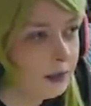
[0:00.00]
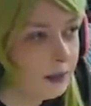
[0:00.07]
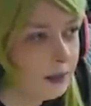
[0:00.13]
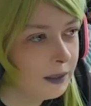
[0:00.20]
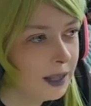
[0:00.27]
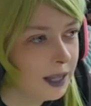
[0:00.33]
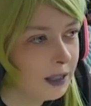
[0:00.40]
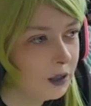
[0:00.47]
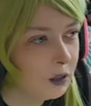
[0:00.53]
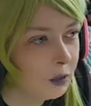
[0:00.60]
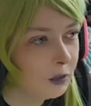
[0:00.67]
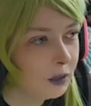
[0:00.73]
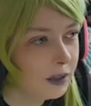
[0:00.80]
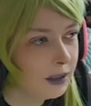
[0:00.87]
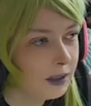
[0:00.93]
That
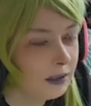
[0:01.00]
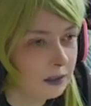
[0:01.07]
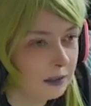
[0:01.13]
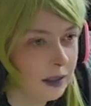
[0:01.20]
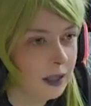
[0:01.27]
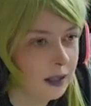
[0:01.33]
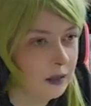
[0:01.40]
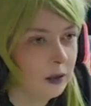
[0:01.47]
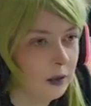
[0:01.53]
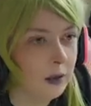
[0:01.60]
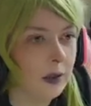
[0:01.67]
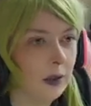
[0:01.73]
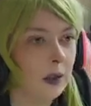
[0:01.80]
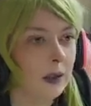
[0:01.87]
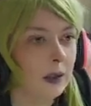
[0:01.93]
wasn't fair. I've not
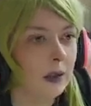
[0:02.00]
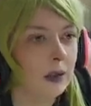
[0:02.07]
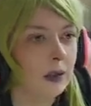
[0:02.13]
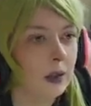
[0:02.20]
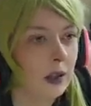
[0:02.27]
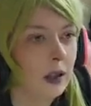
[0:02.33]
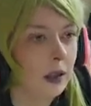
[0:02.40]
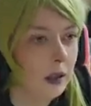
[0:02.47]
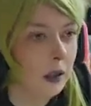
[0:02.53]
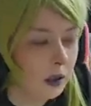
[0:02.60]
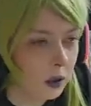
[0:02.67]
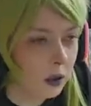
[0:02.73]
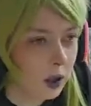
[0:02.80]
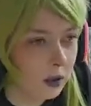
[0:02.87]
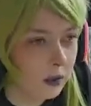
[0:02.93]
reloaded. Shit.
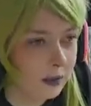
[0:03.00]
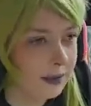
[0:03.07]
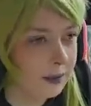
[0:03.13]
Oh!